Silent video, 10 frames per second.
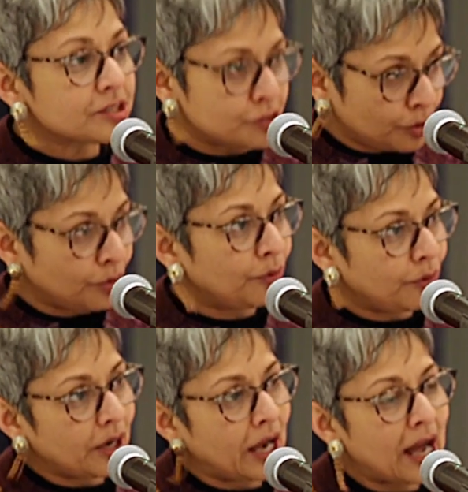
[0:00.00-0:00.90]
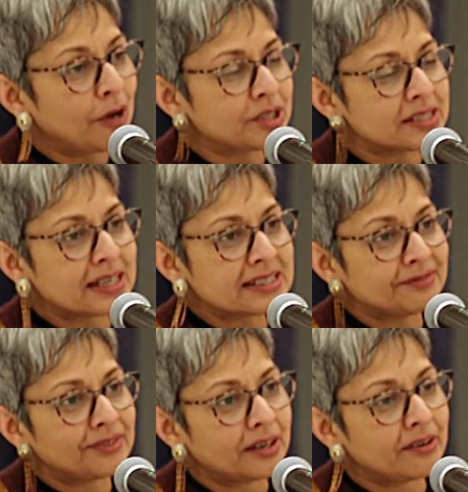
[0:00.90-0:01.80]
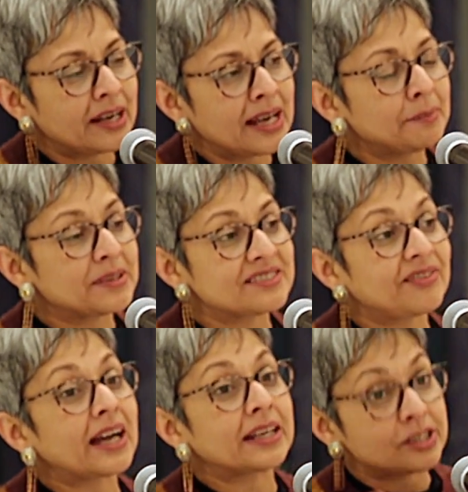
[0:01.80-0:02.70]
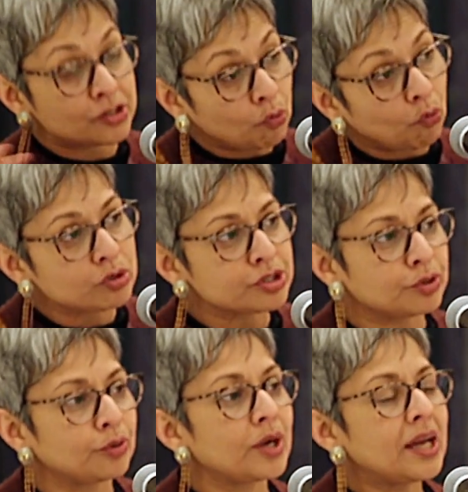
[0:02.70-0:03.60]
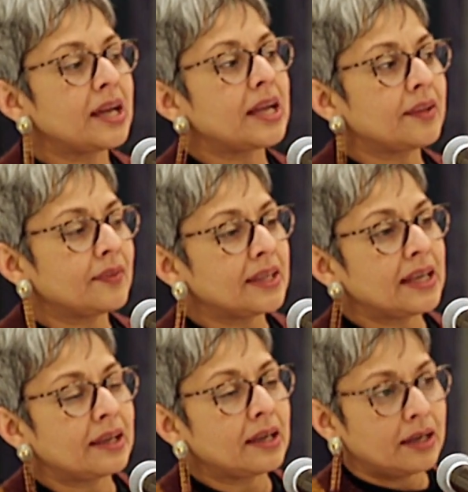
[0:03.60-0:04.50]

so how the tech sphere enables violence also in the